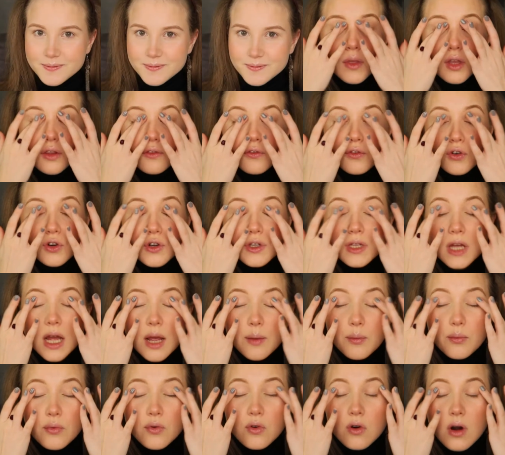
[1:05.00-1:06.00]
At first, I
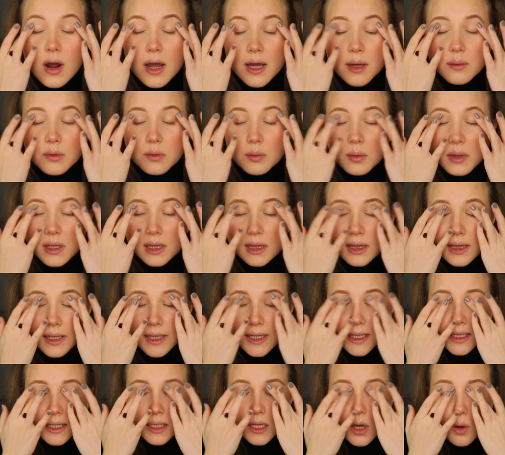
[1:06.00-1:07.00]
primed my
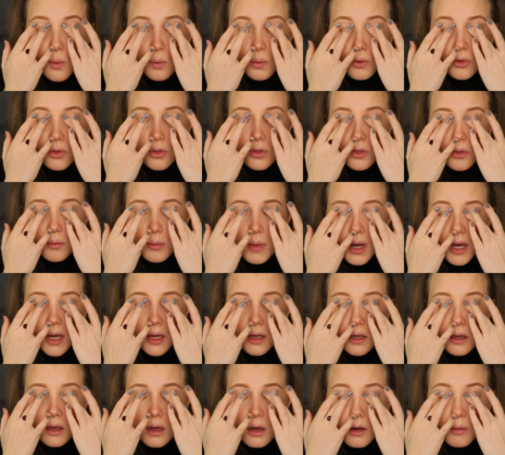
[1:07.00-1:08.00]
lid with
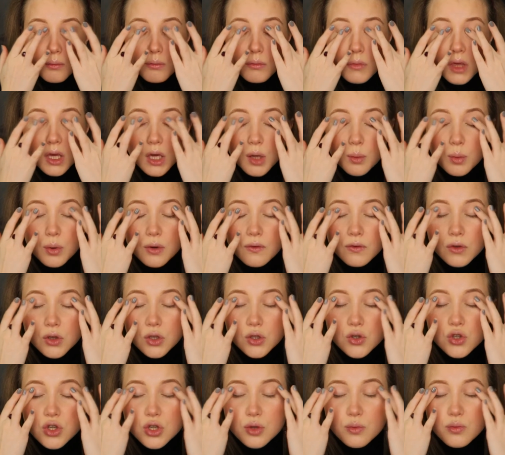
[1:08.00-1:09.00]
my Makeup
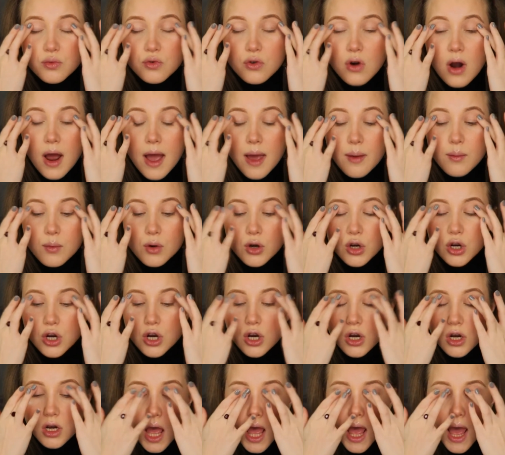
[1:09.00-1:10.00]
Revolution
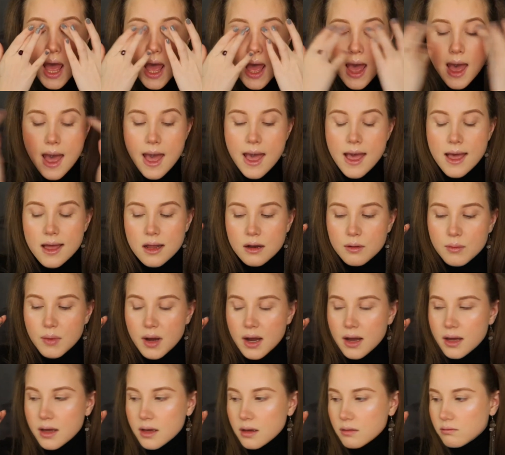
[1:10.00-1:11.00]
primer, and
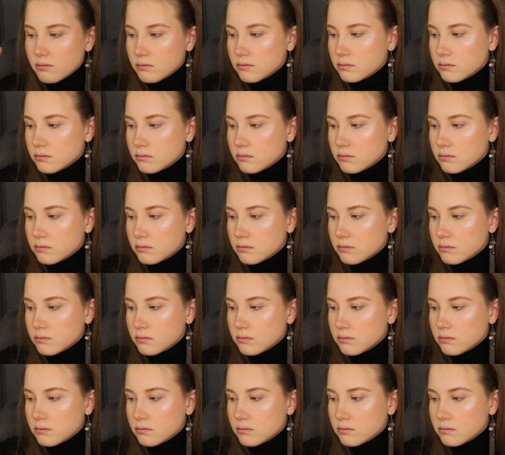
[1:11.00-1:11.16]
my